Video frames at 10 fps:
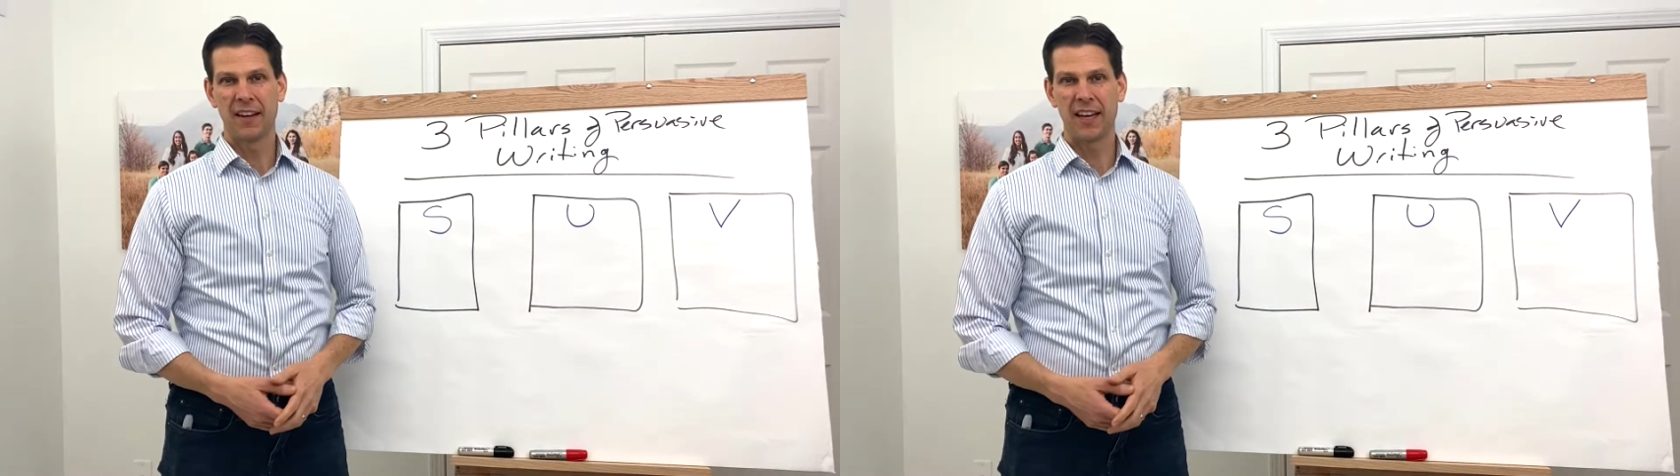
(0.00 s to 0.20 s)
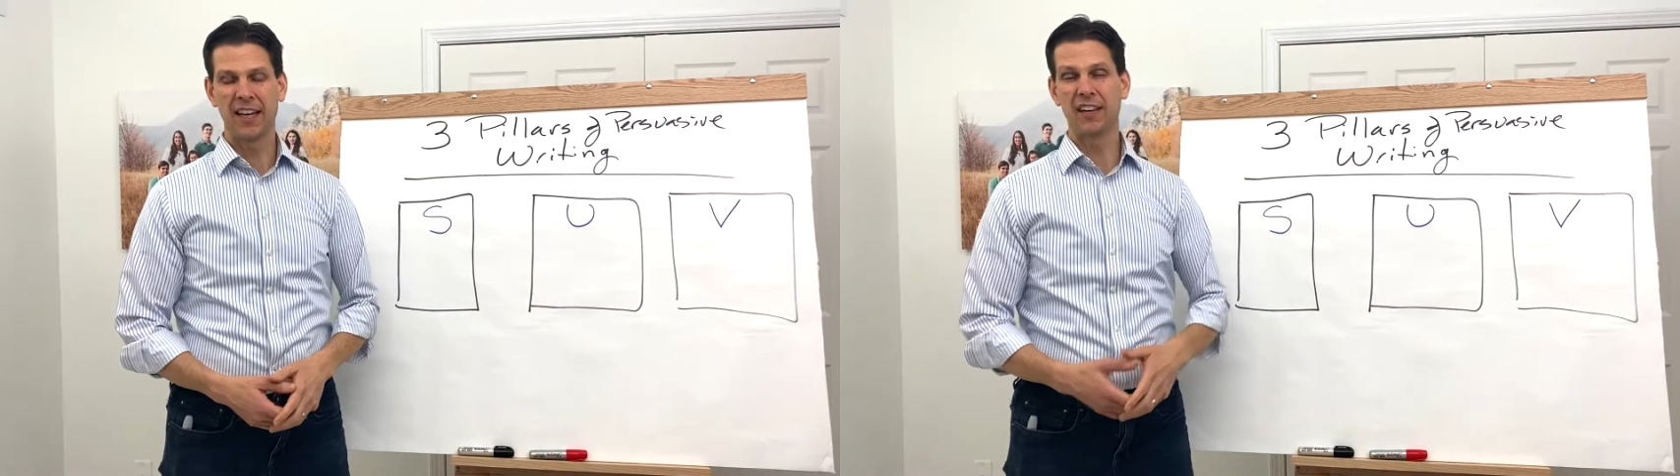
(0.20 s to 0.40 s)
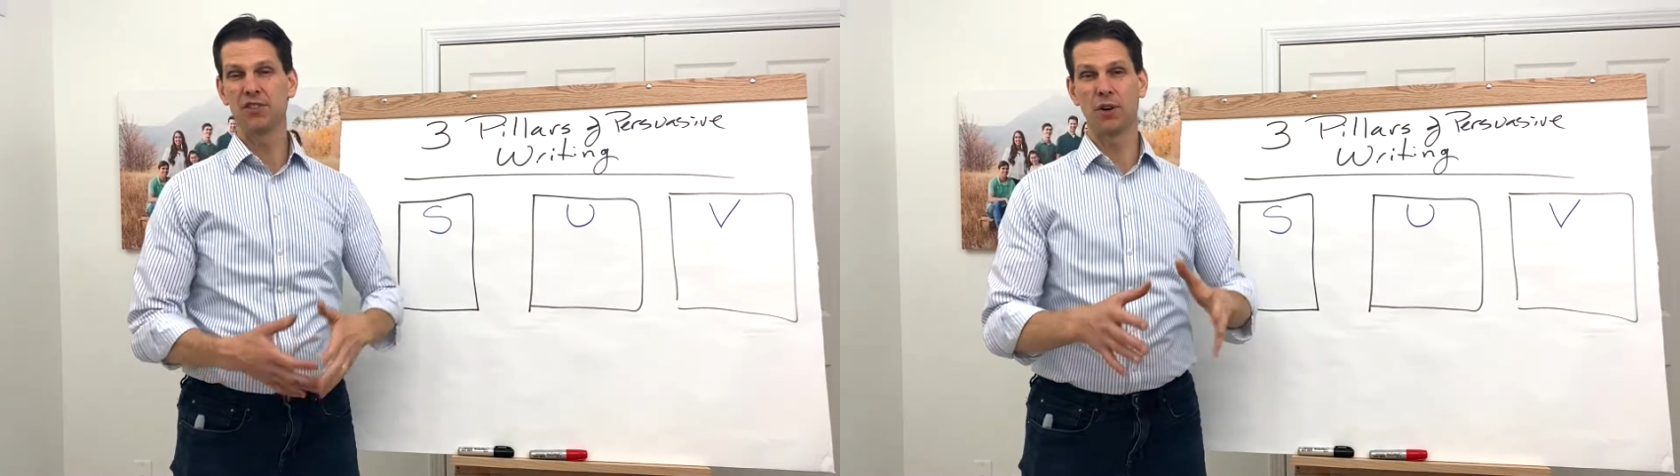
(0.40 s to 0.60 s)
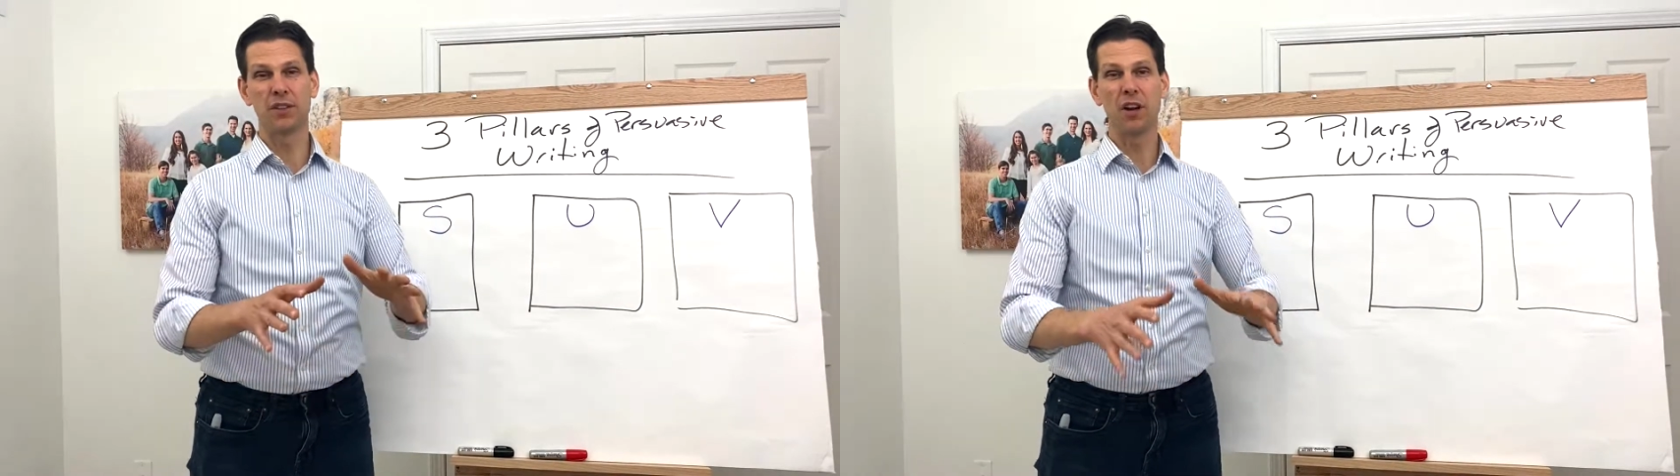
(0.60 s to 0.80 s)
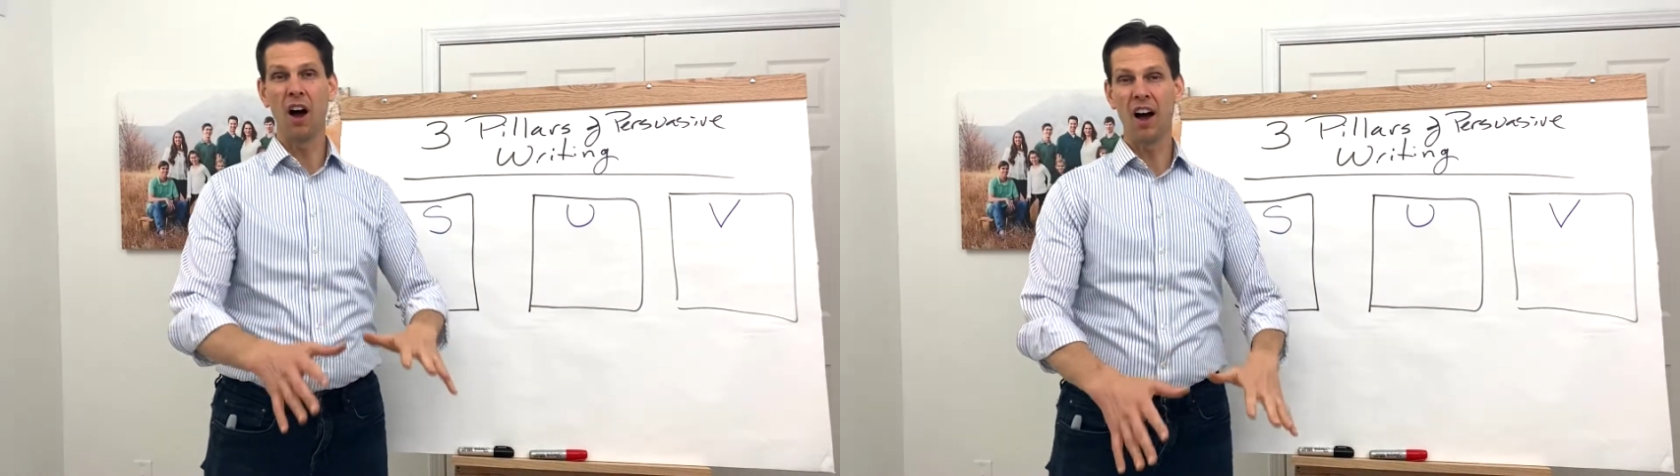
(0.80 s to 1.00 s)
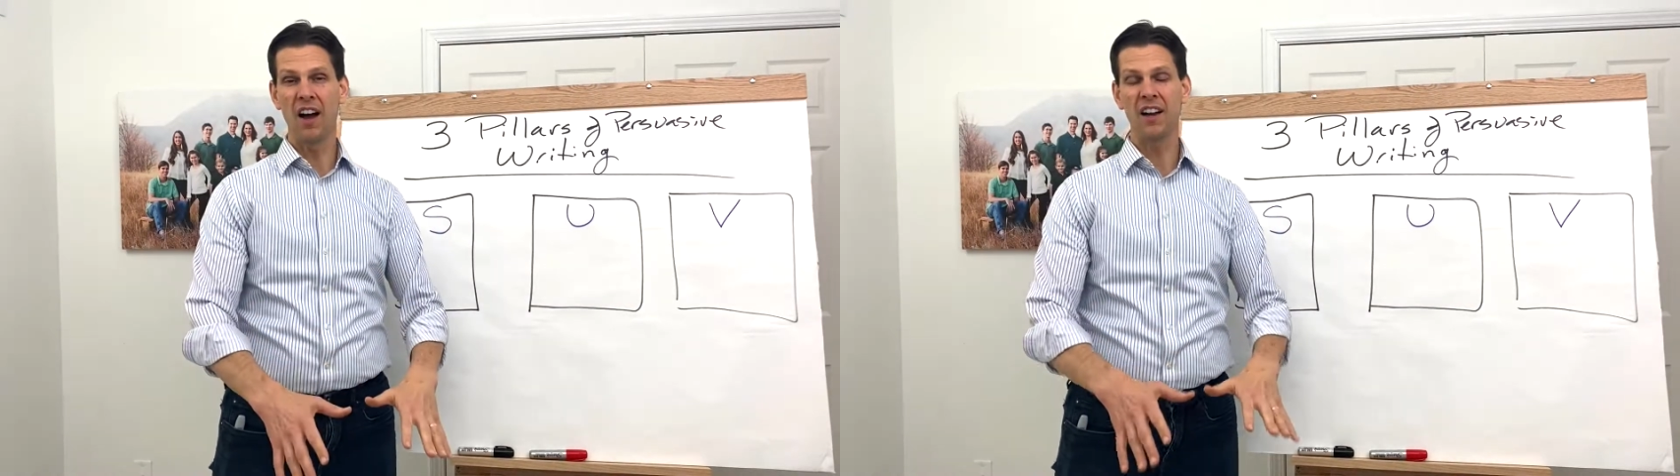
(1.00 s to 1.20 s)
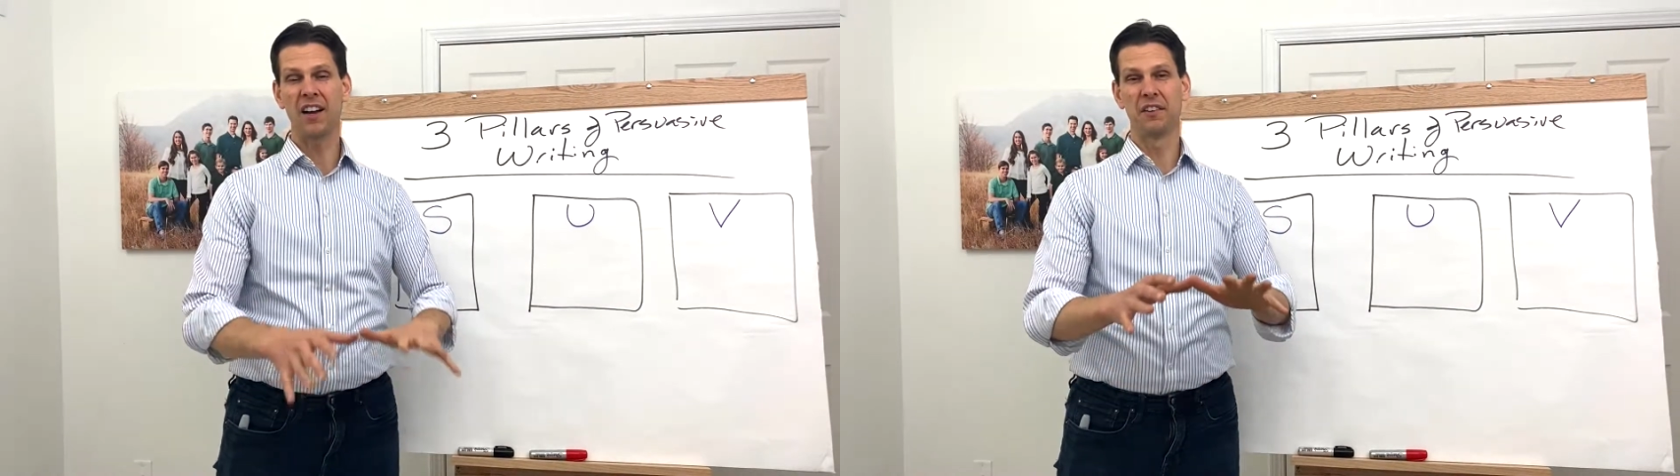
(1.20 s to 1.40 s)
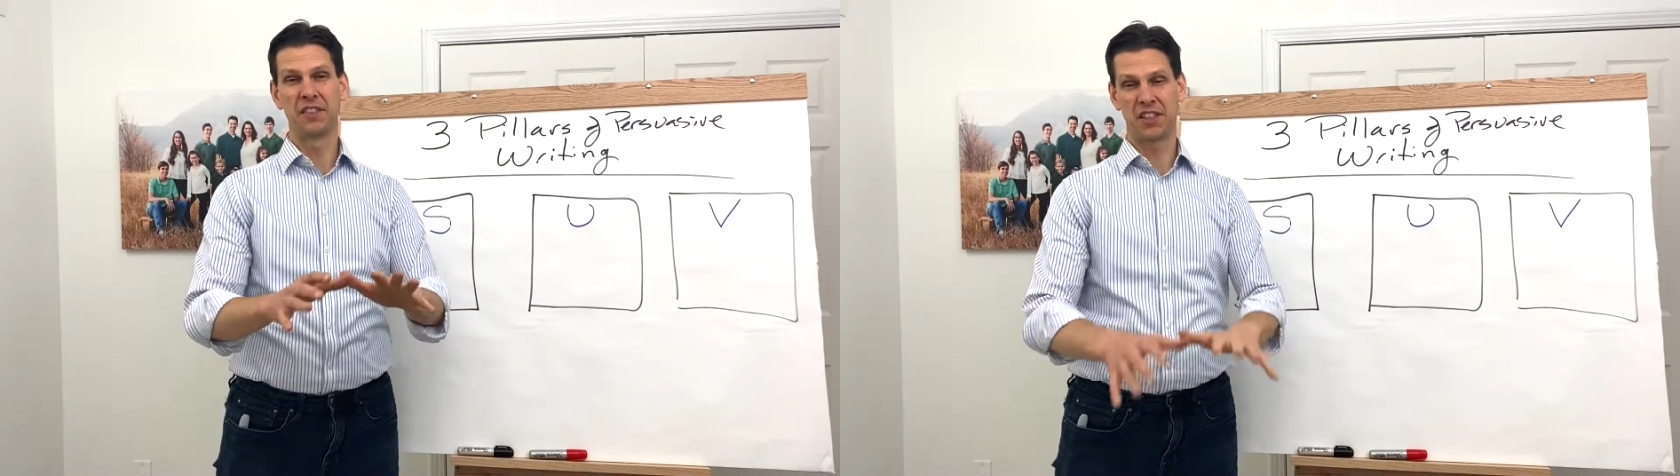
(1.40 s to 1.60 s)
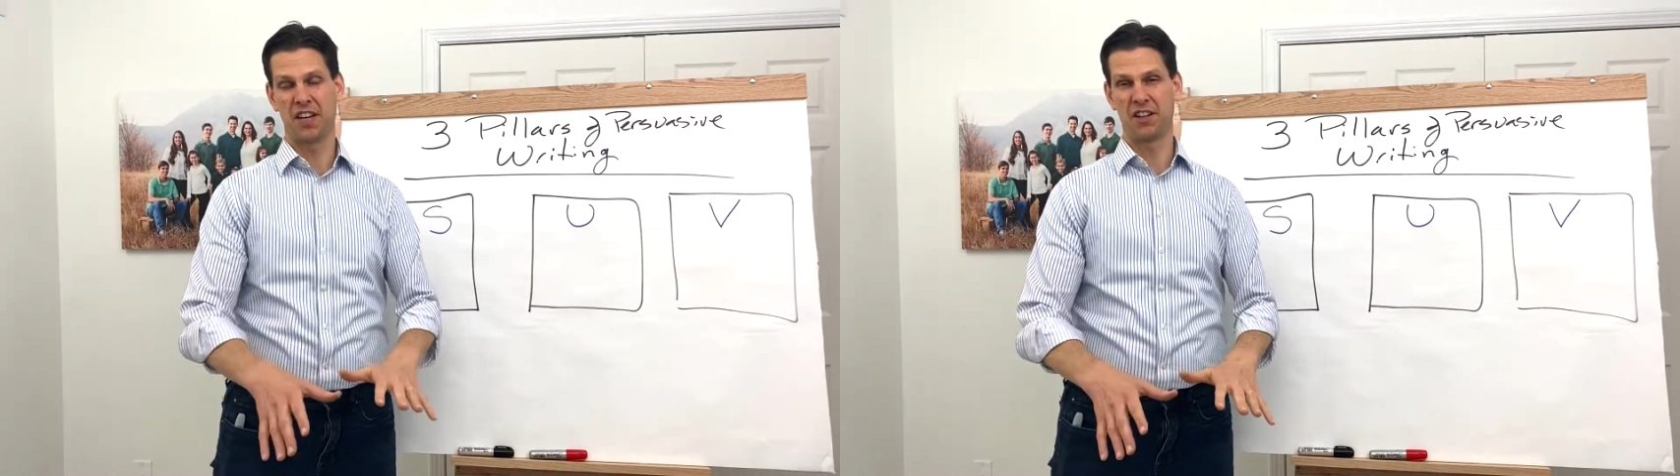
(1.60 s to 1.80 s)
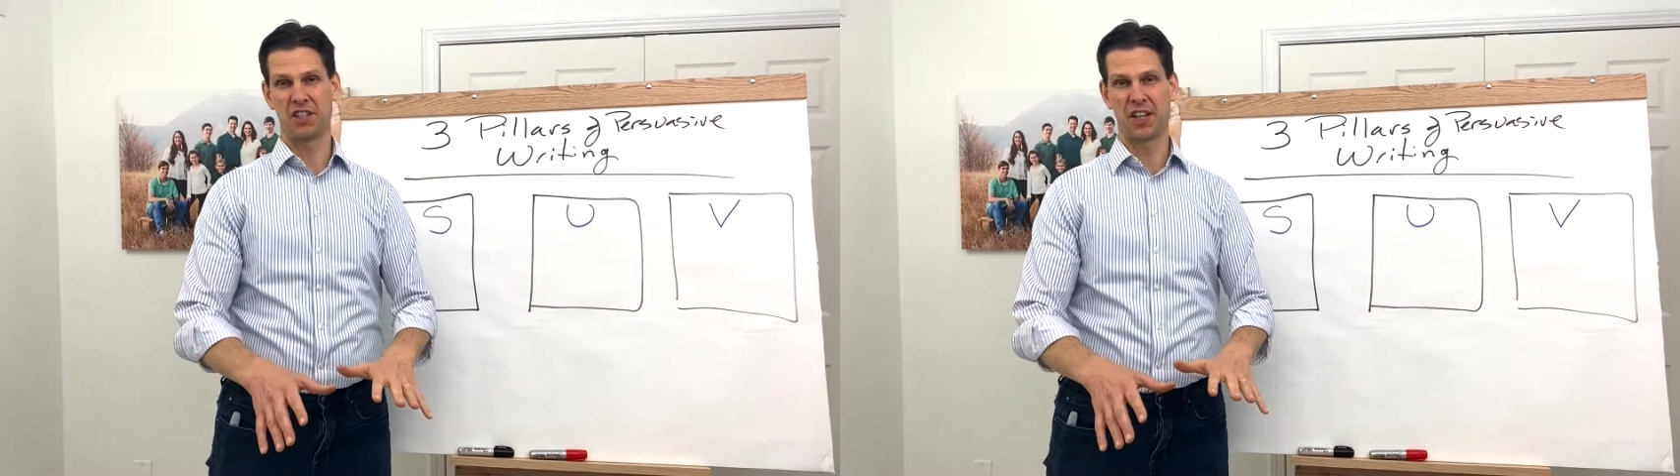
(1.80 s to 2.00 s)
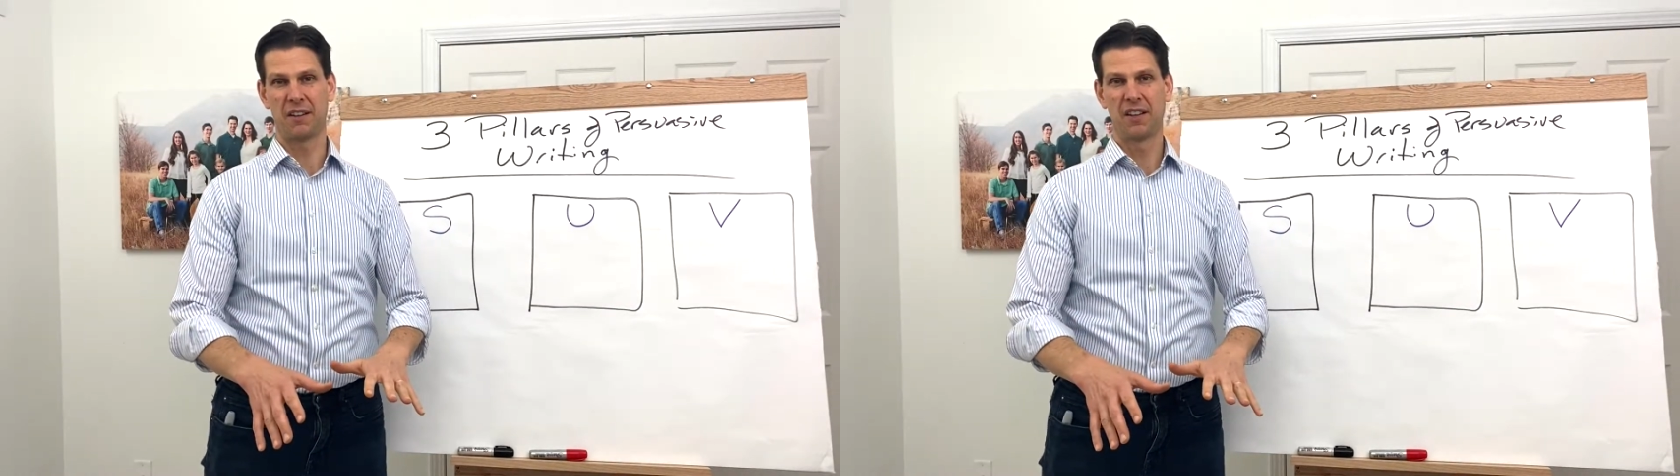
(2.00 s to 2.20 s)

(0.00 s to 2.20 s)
it gives you a ton of synergy.